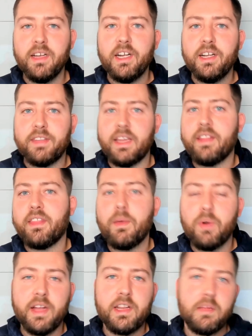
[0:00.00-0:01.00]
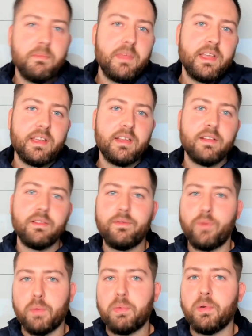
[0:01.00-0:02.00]
then they will end up making
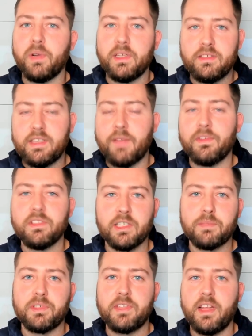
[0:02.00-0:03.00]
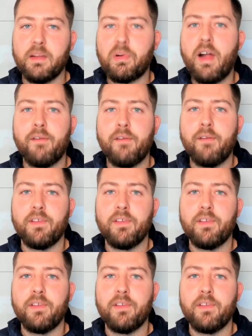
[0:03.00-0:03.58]
4.76% in profit.